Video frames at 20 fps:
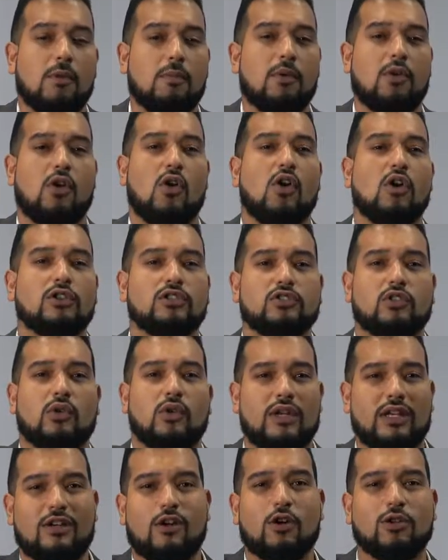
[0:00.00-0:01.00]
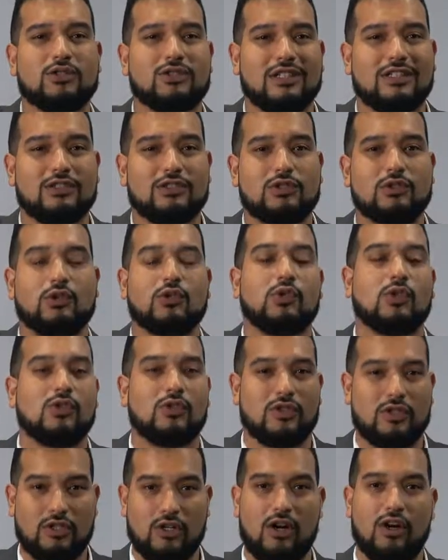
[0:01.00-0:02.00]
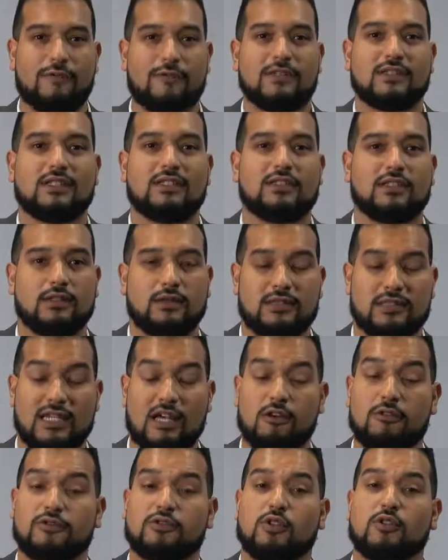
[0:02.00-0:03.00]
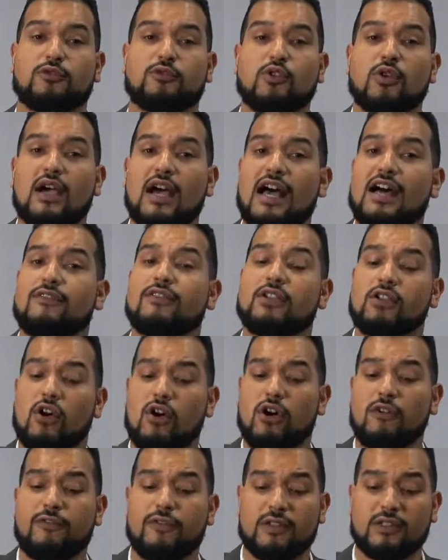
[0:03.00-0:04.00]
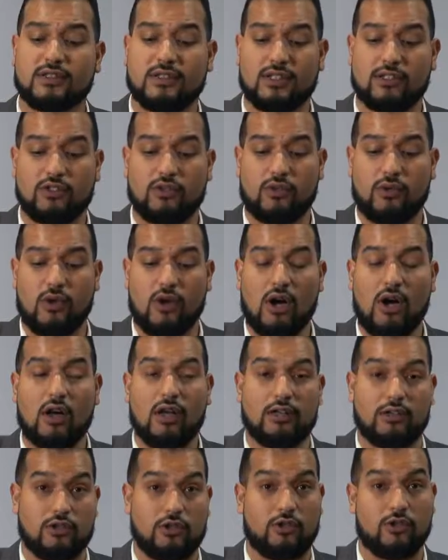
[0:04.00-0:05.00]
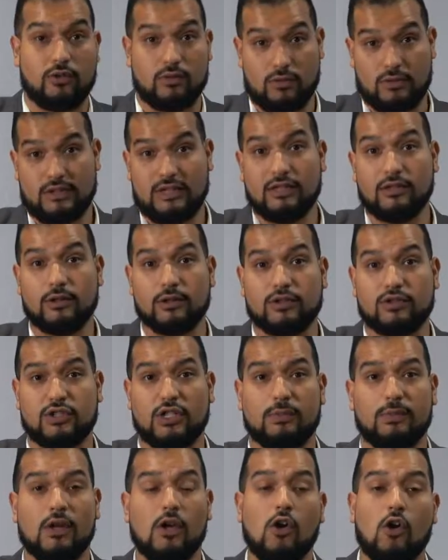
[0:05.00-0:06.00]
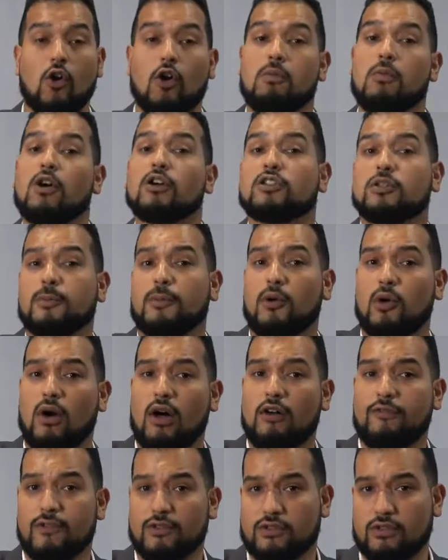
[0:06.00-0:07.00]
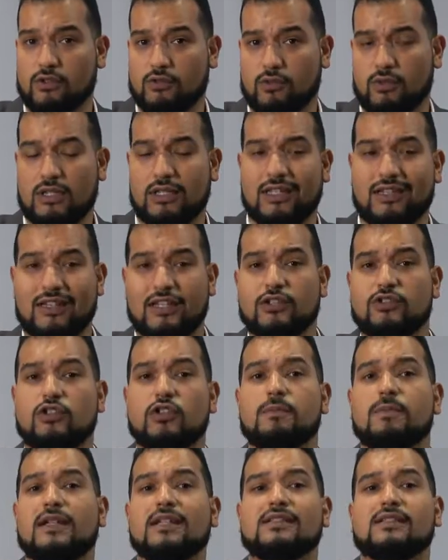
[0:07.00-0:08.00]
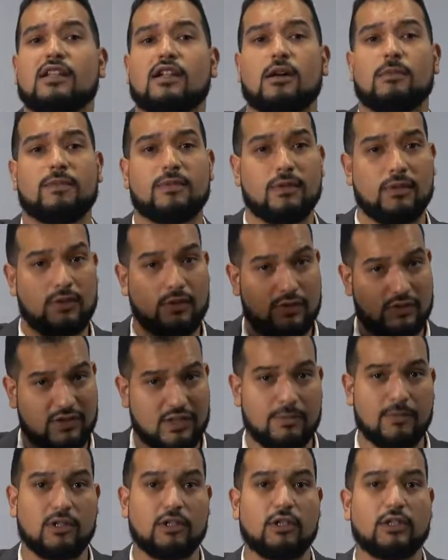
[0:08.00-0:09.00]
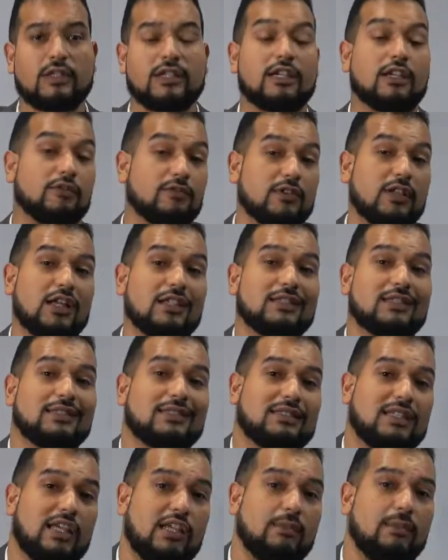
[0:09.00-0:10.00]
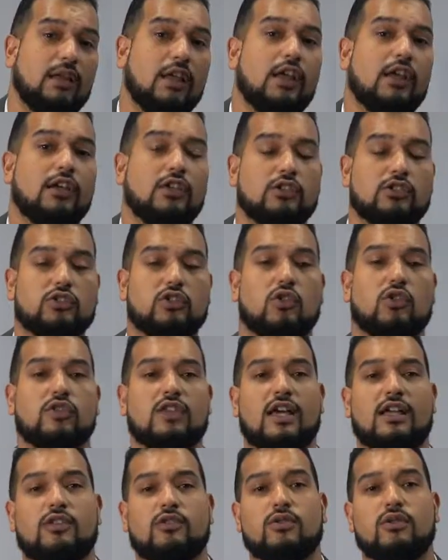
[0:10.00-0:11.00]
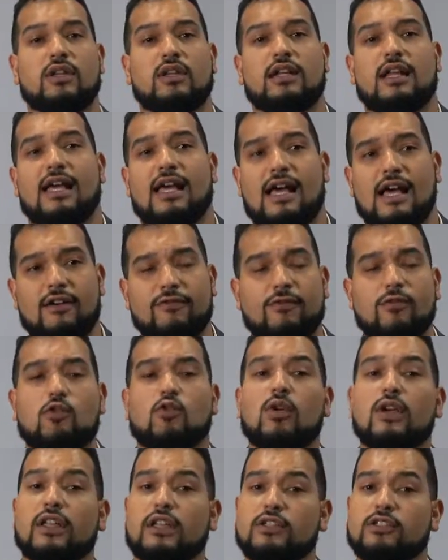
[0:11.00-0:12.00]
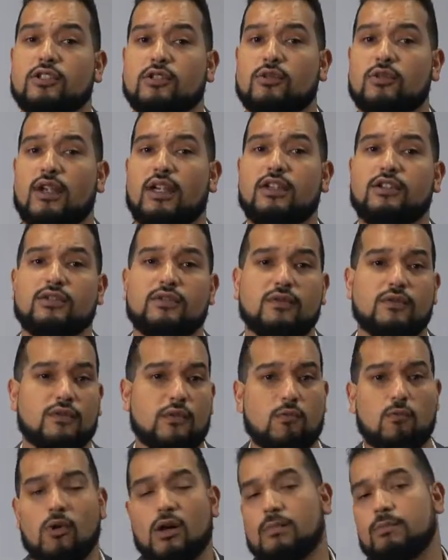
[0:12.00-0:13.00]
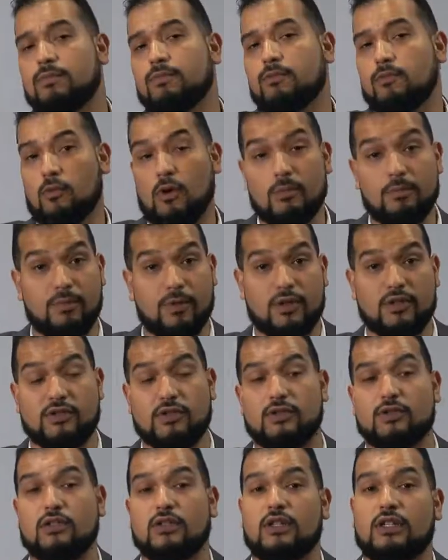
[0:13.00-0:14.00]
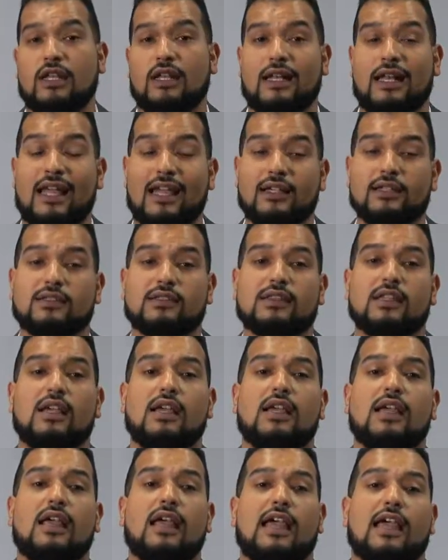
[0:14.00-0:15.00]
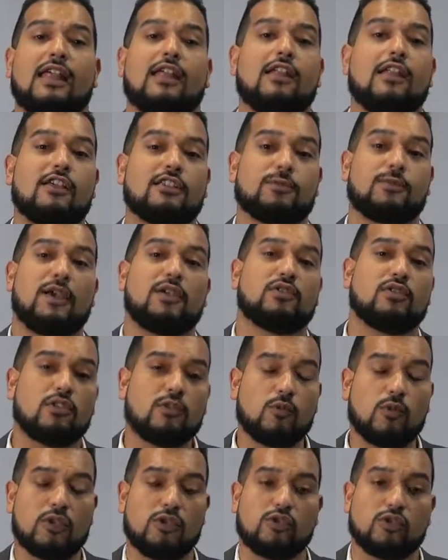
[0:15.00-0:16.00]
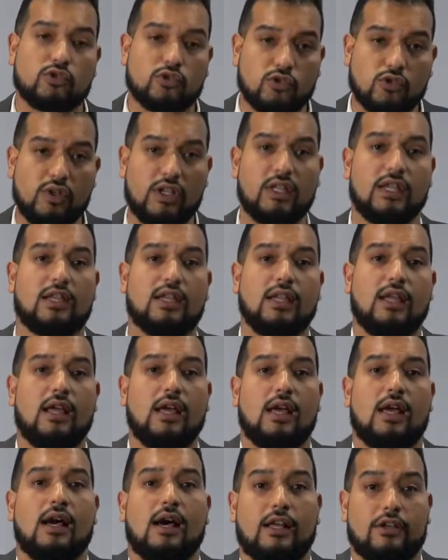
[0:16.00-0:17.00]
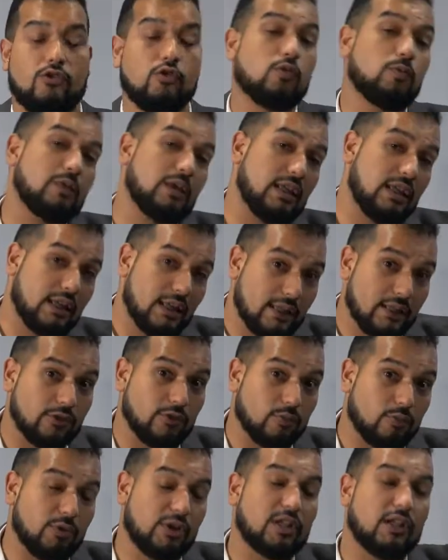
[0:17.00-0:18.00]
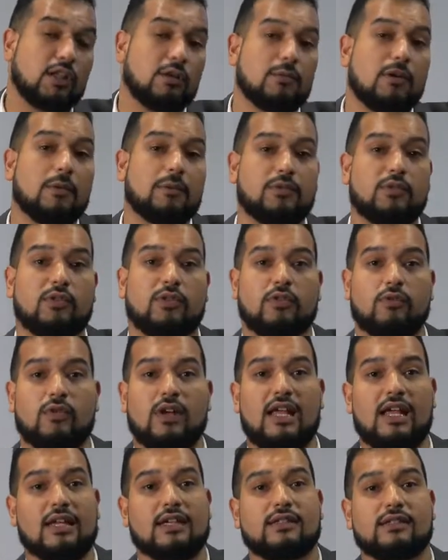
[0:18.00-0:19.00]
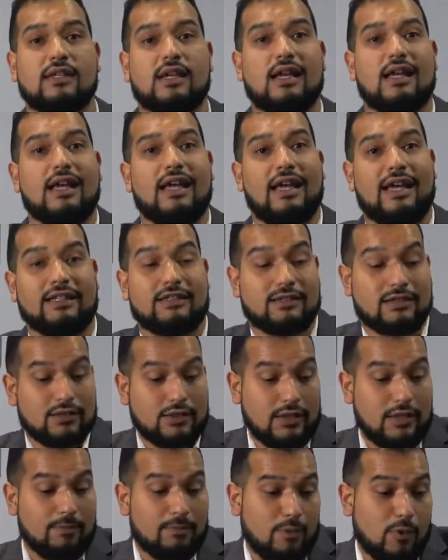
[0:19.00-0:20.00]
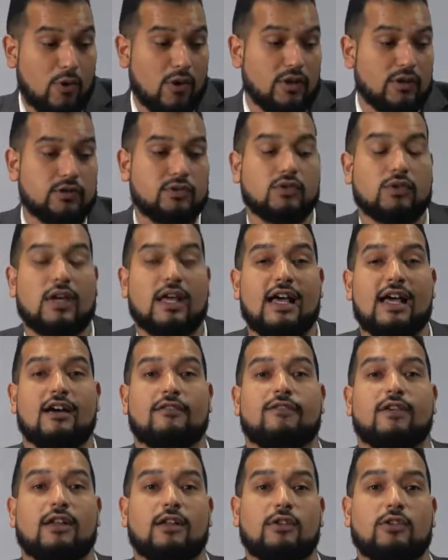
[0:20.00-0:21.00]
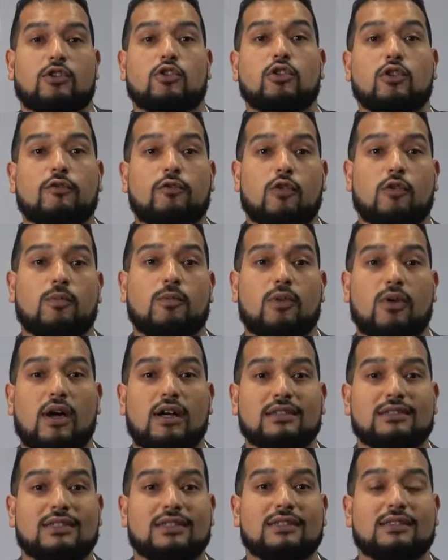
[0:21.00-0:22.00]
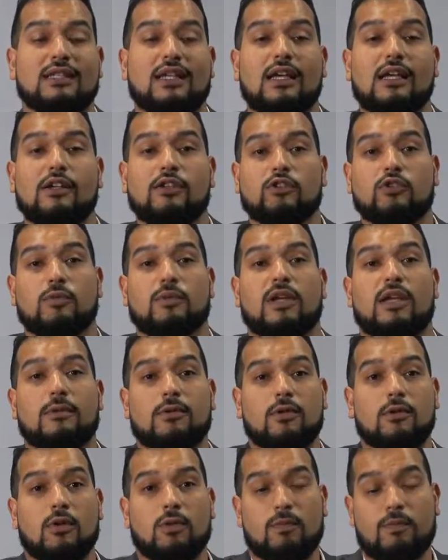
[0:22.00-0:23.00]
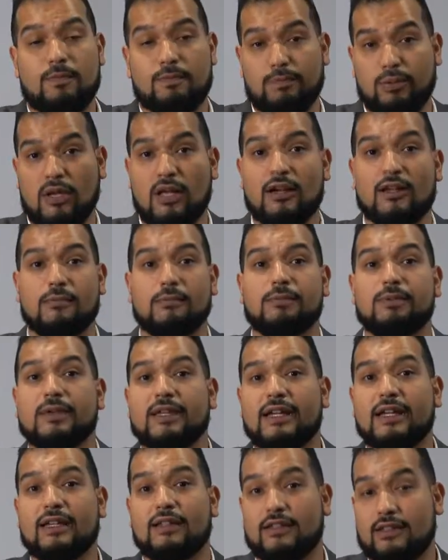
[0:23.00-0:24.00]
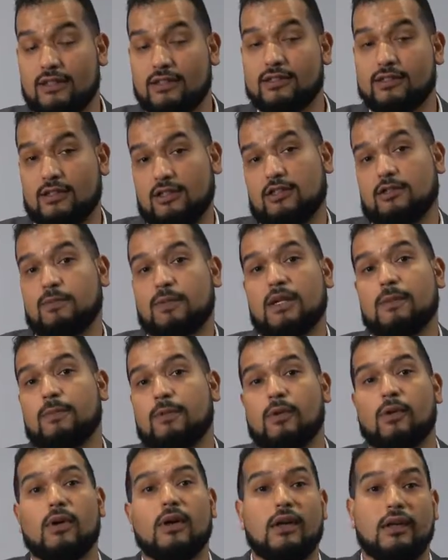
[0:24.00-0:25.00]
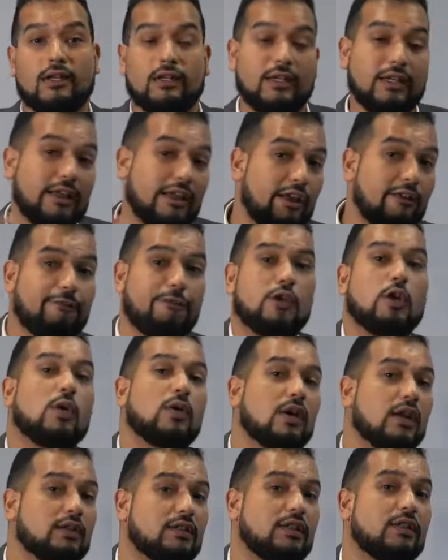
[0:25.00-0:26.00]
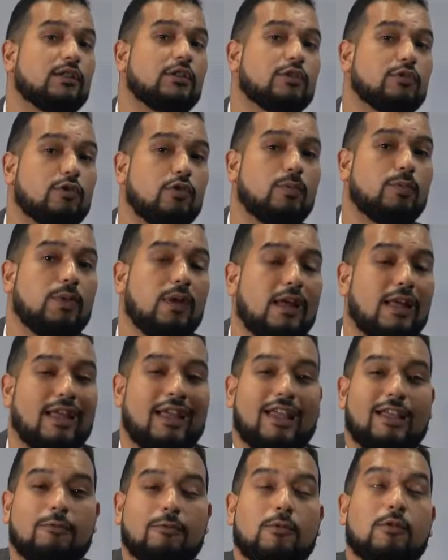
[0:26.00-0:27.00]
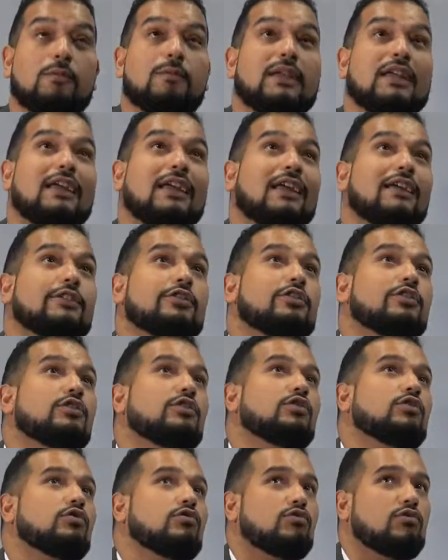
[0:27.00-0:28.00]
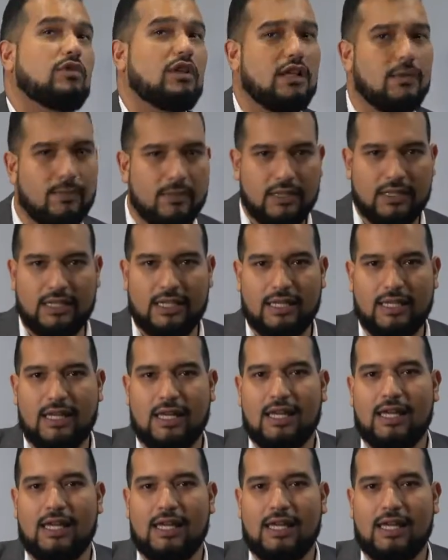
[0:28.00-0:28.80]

But also it goes into the offices itself. So if you have an office in your dealership, or multiple offices really, they should be set up similarly, if not the same, so that you can have quick integration from one person to the next. And especially when you're training a newbie and you're bringing them up to the ranks, it's important to have a uniform process to be able to plug and play these people. If you own a dealer group, it would be extremely